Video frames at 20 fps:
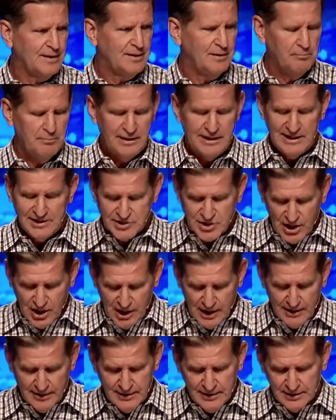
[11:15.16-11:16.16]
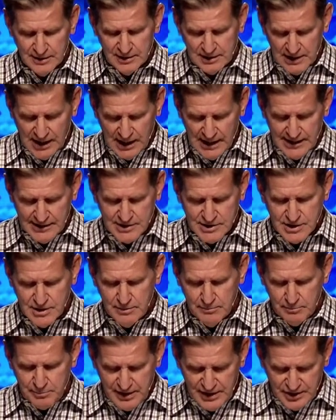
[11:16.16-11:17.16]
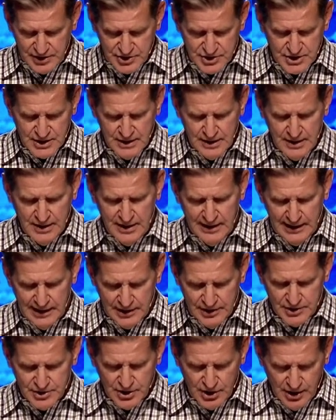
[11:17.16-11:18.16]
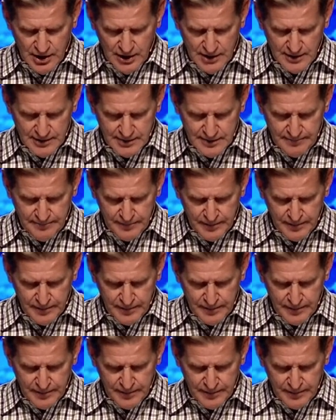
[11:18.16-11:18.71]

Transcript: but he saw God's peace in his heart.